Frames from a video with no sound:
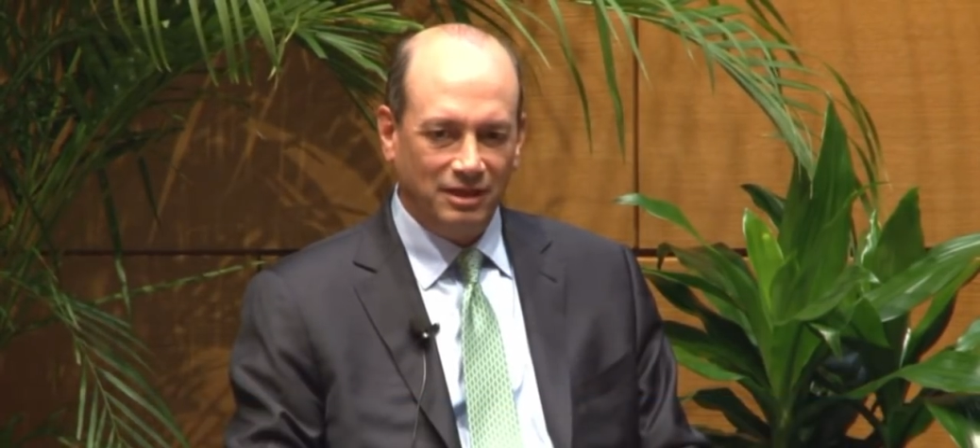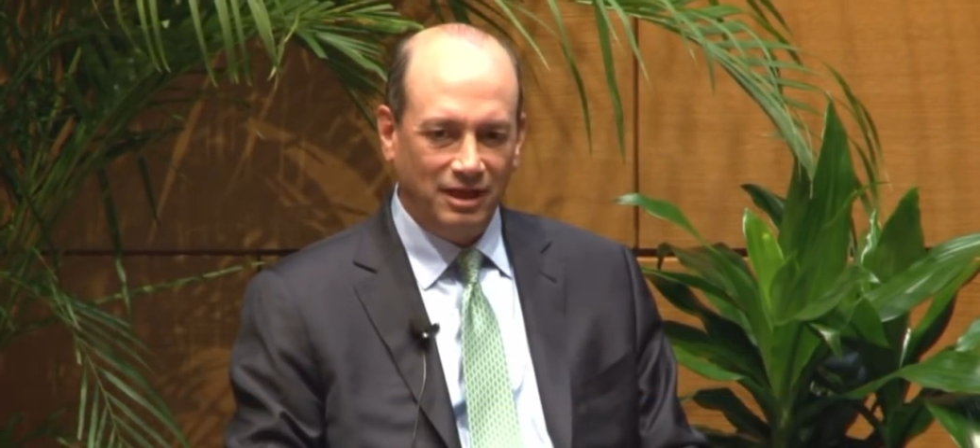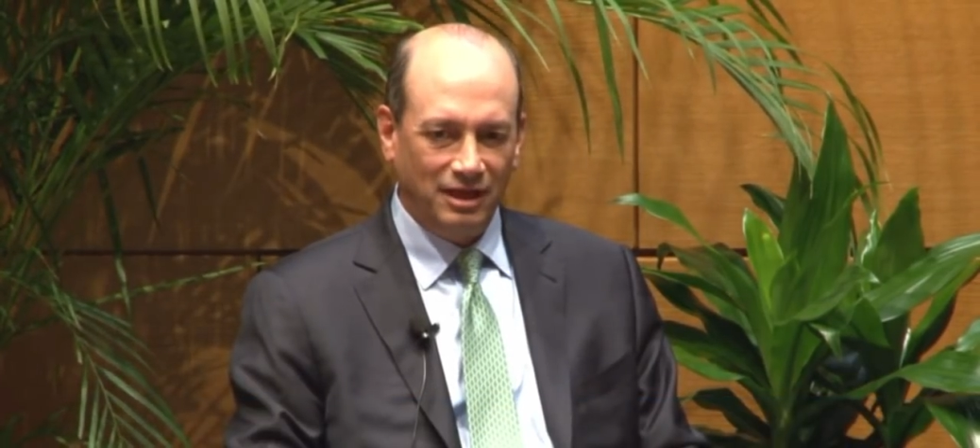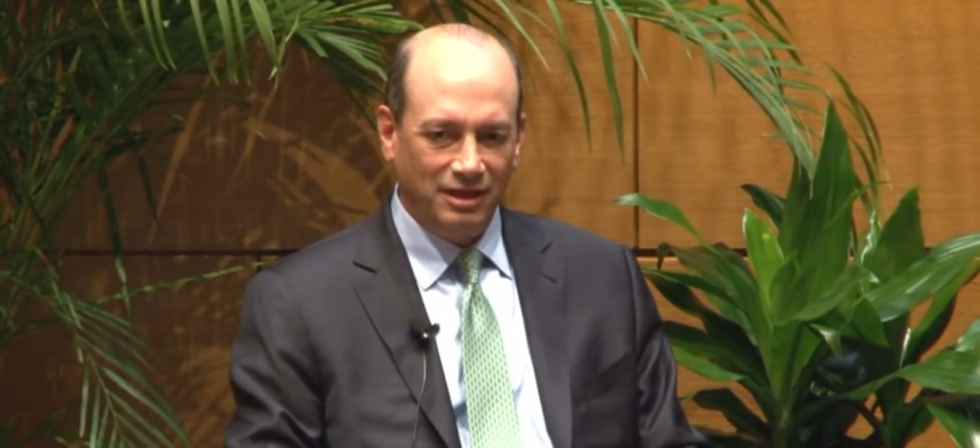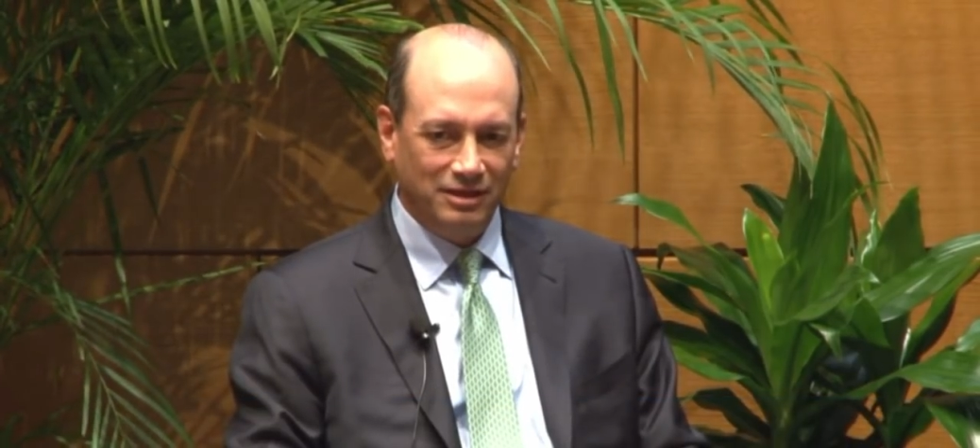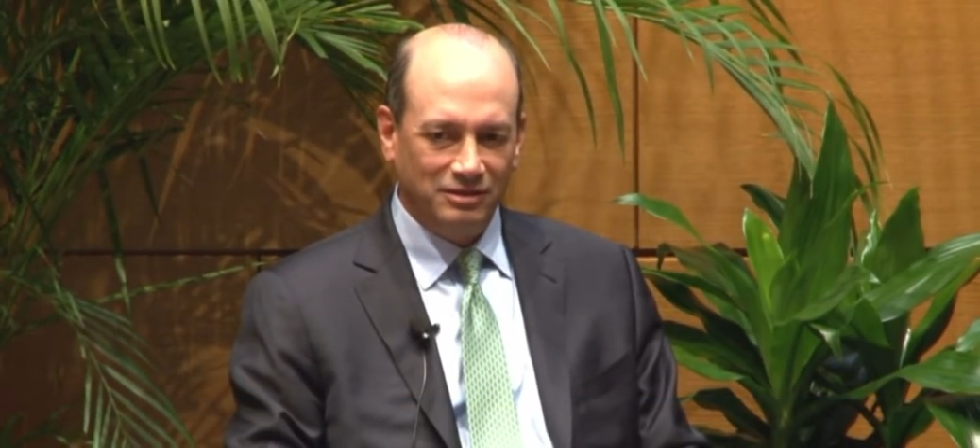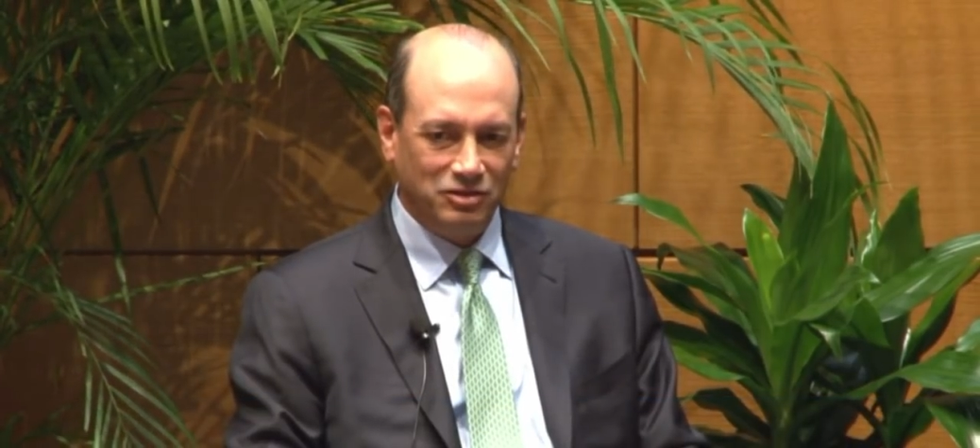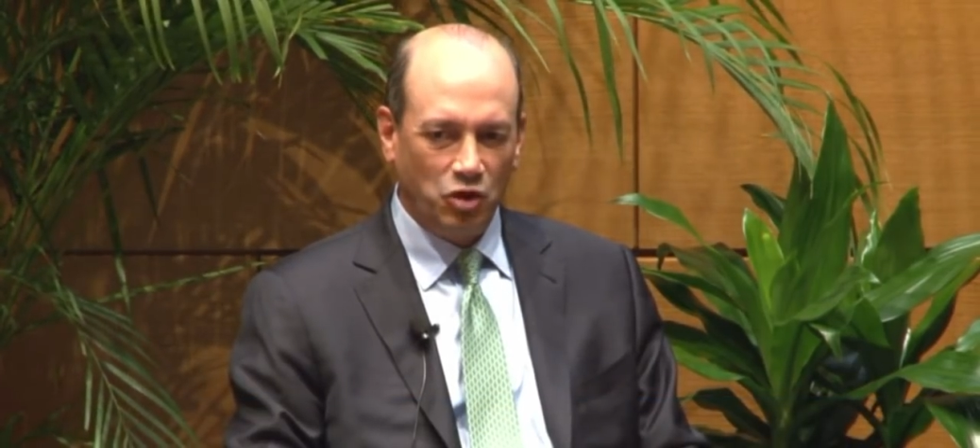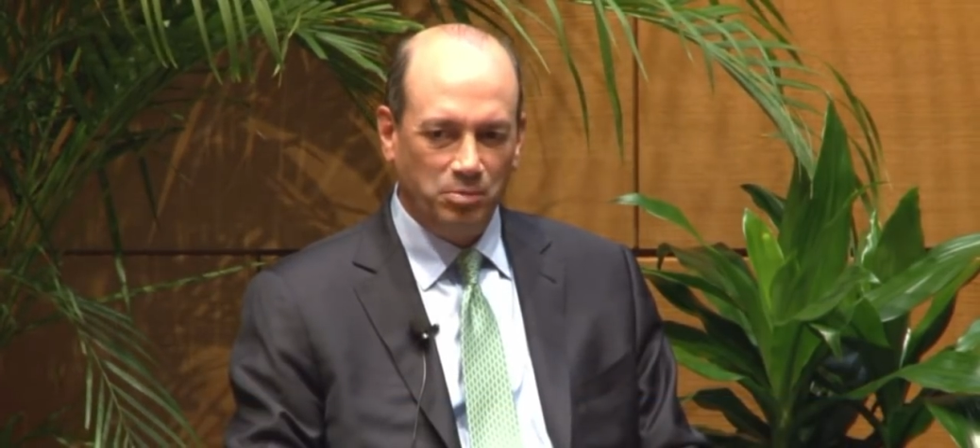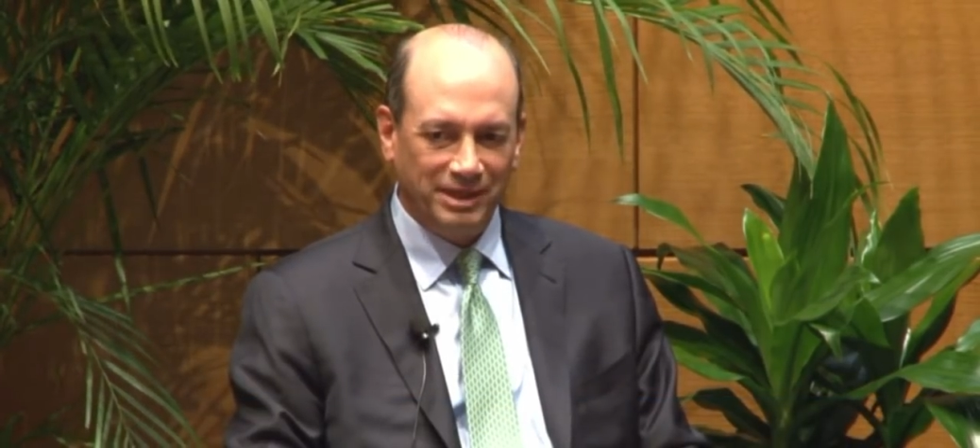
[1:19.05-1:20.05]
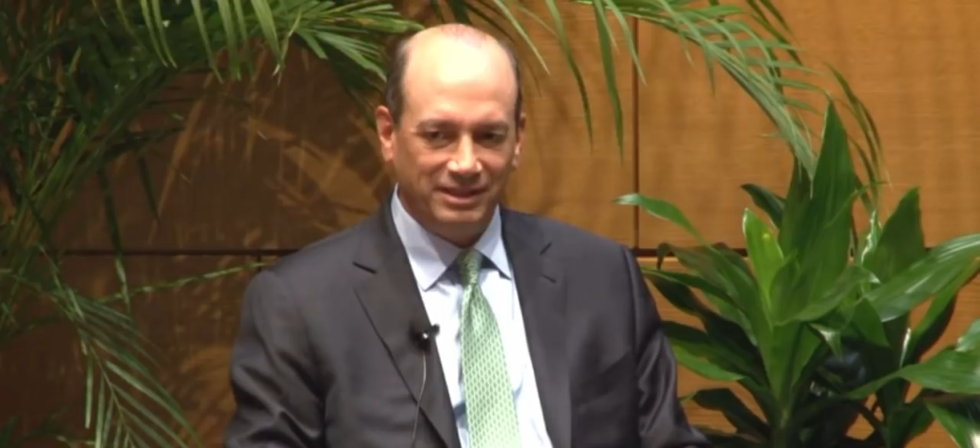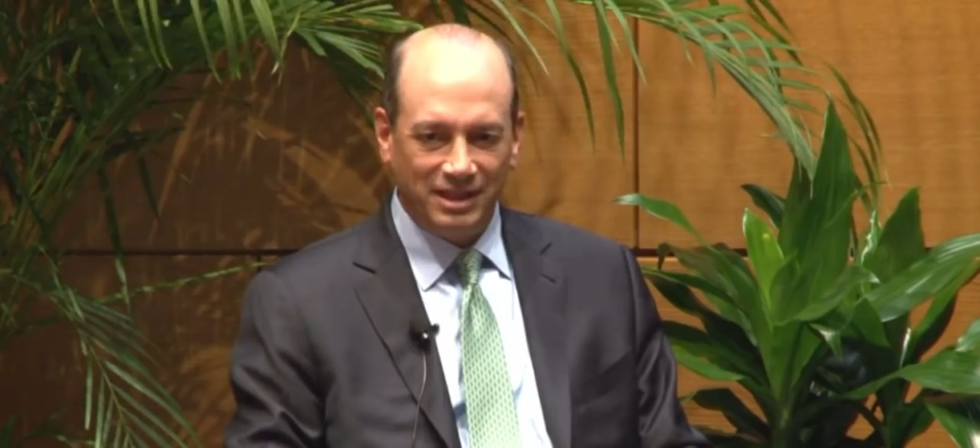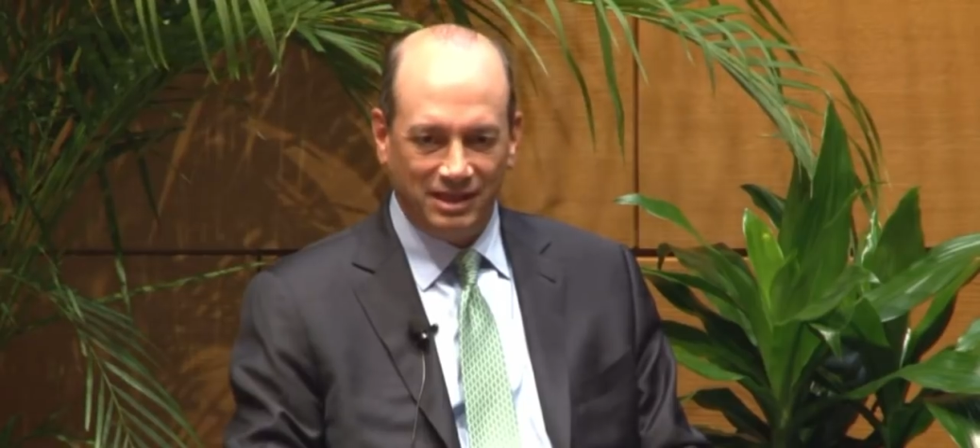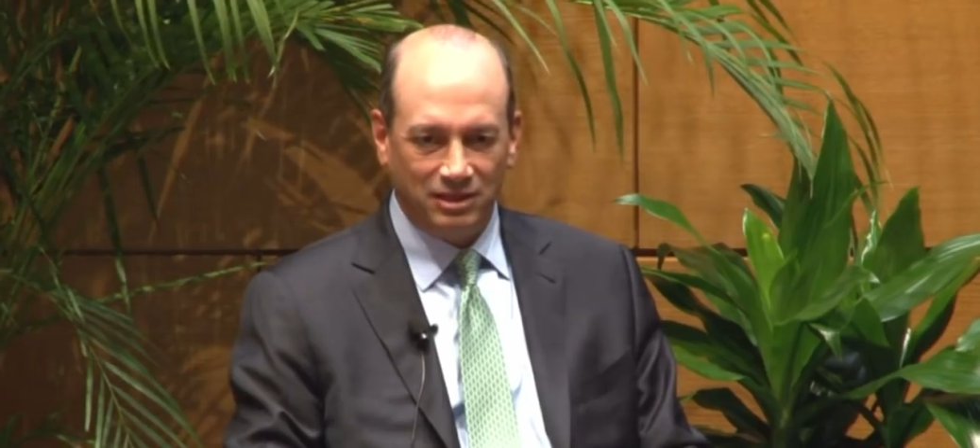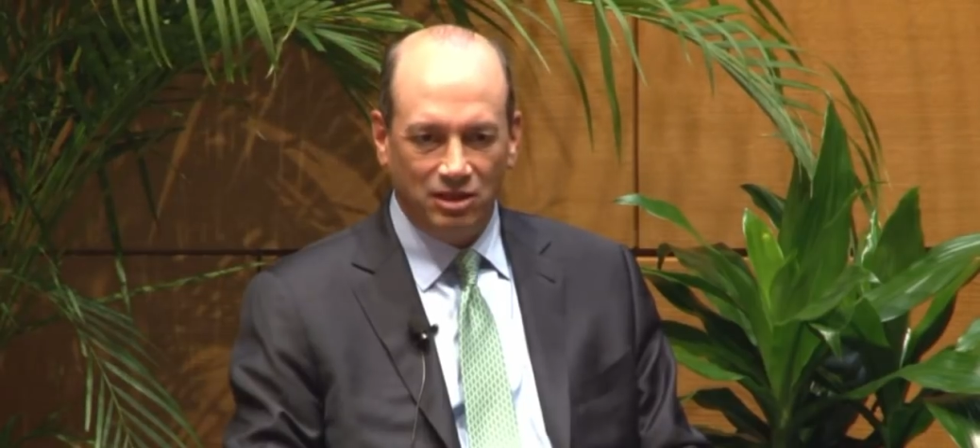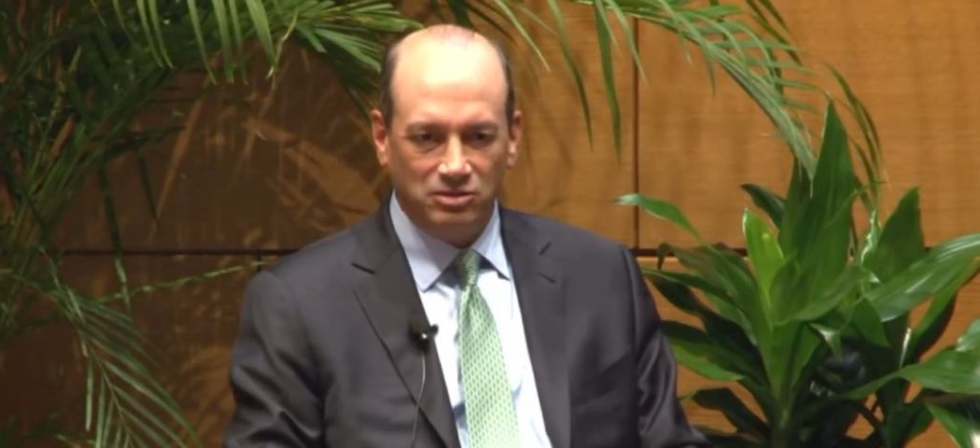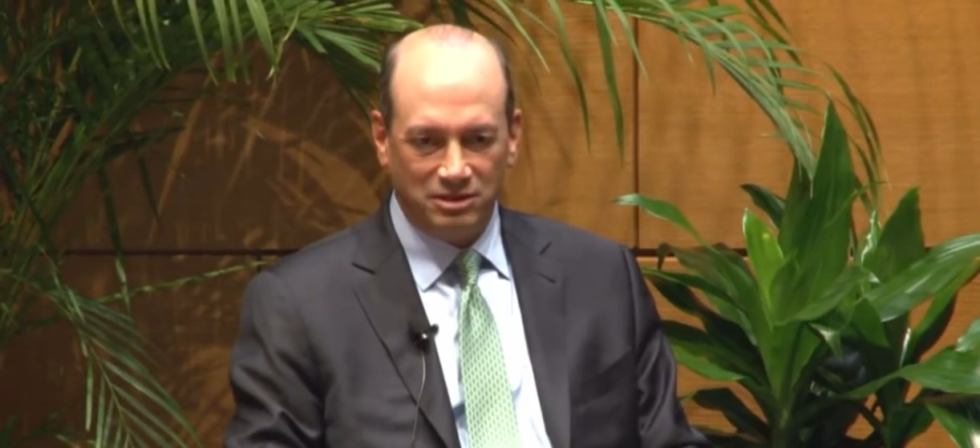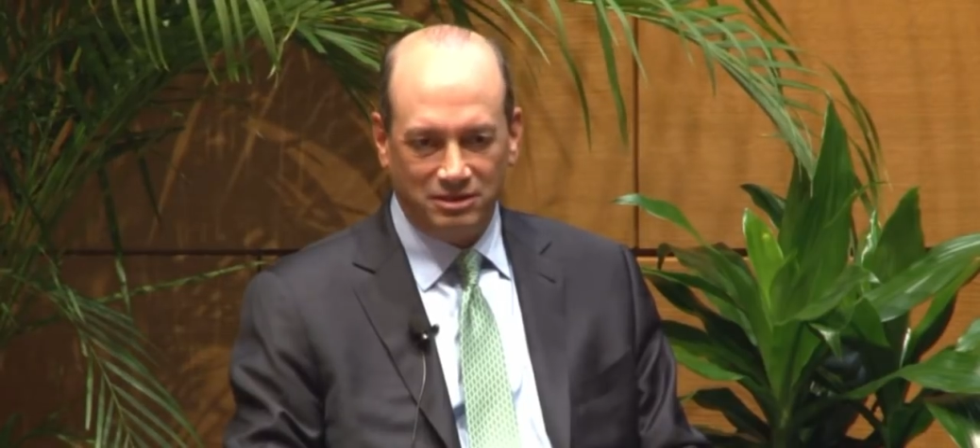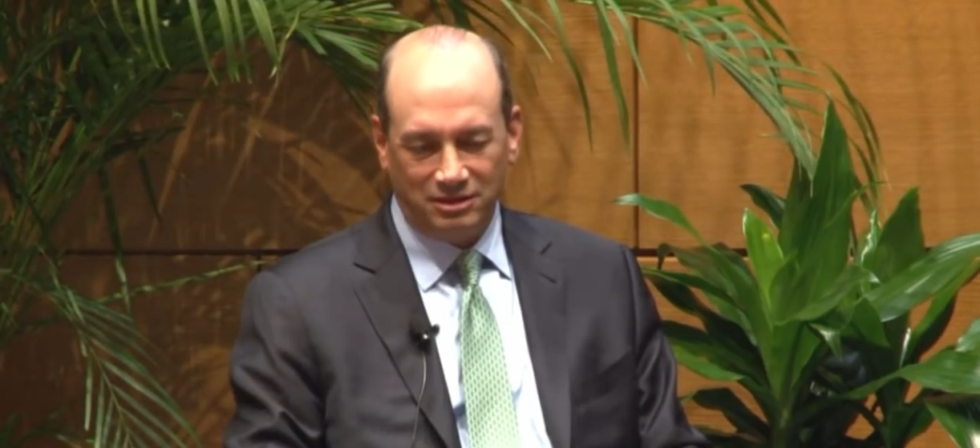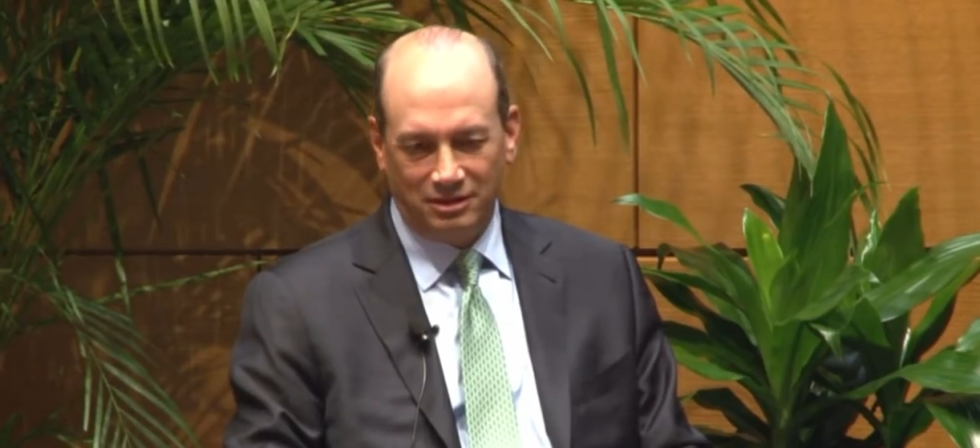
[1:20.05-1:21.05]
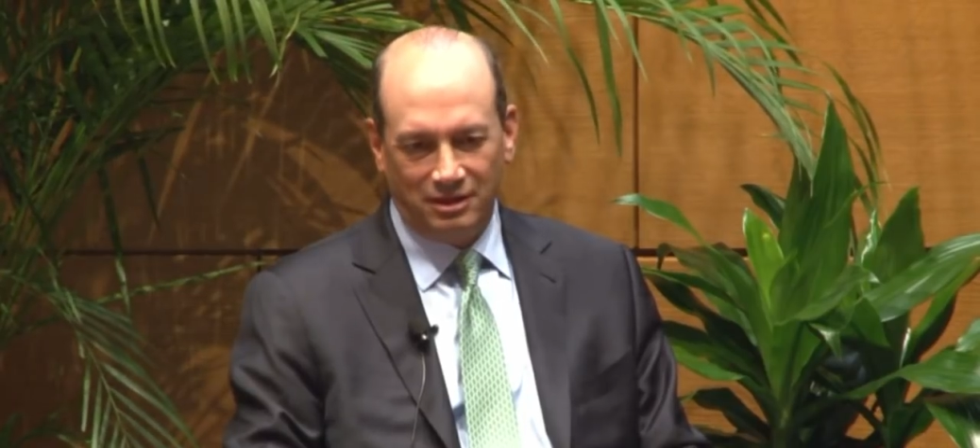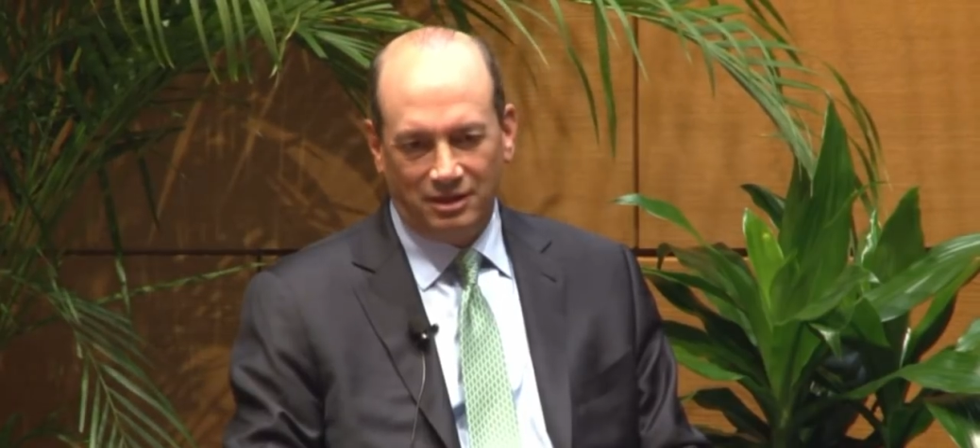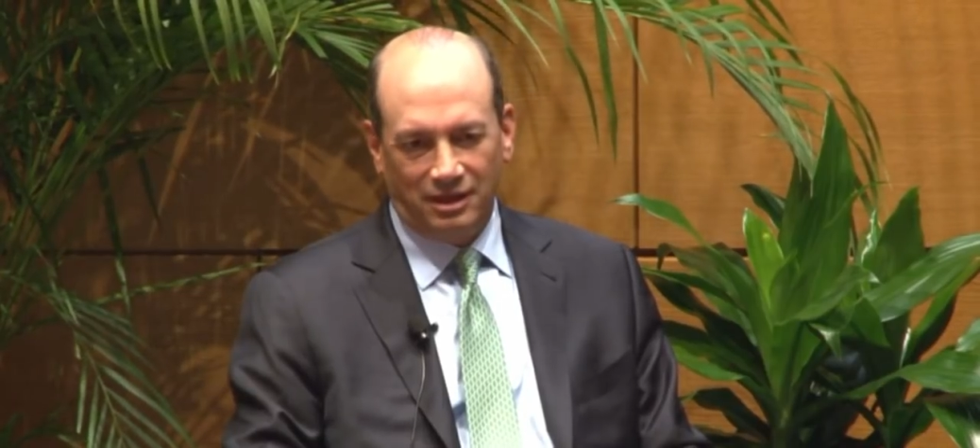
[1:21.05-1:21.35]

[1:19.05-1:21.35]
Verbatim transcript: and hoping that it closes.